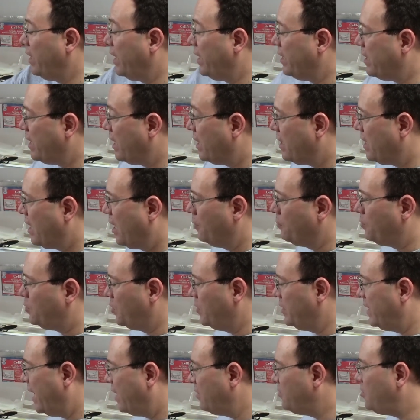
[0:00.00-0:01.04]
on it helps
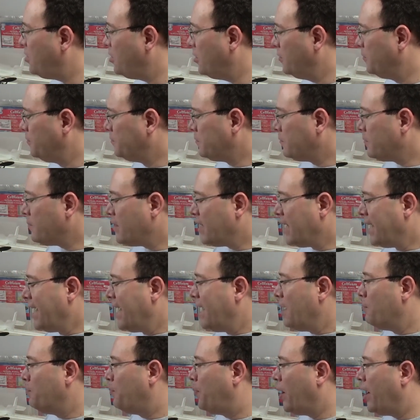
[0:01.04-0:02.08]
with that too
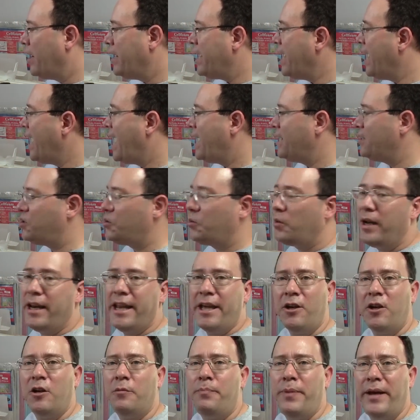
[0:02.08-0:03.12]
but it has
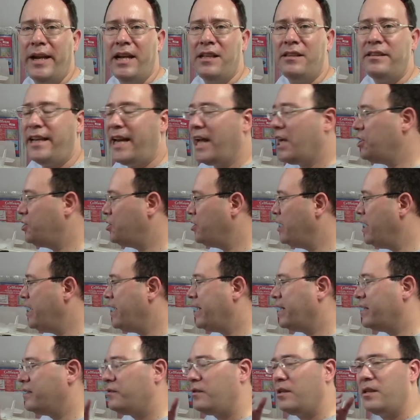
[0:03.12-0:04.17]
really good penetration.
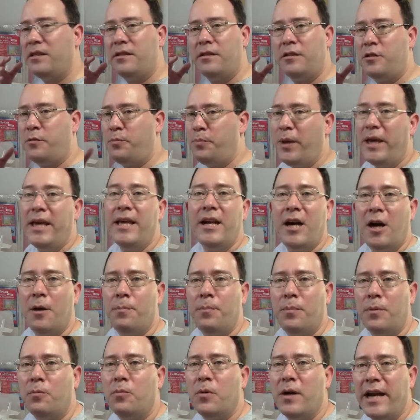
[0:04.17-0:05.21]
It can speed
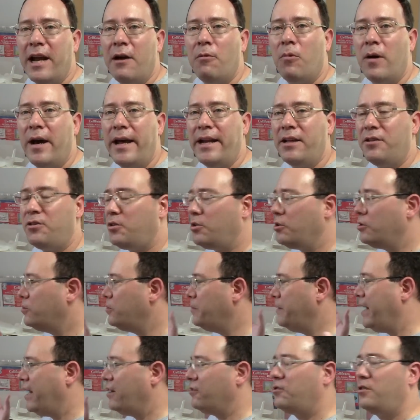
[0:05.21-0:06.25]
up when I want it to
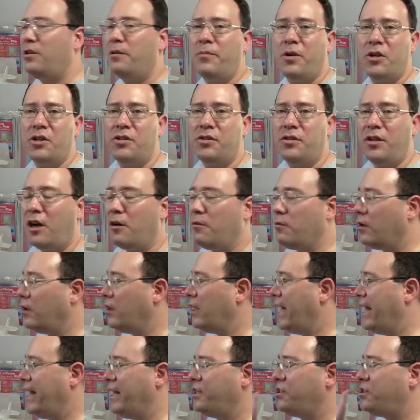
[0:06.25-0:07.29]
without too much
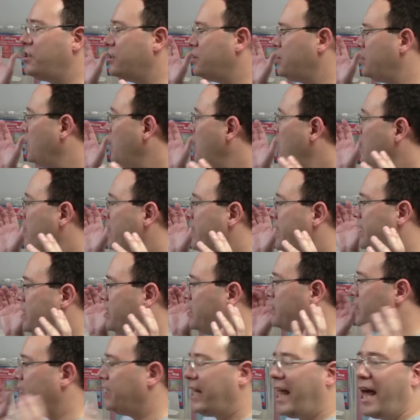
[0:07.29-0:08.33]
trouble, and it's just it's
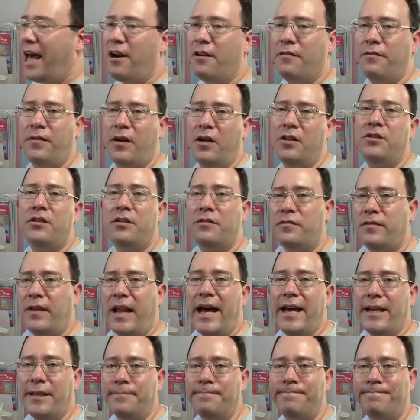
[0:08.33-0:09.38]
just a lot of fun to
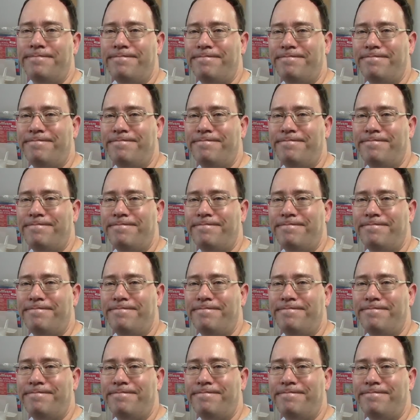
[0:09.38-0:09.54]
fly.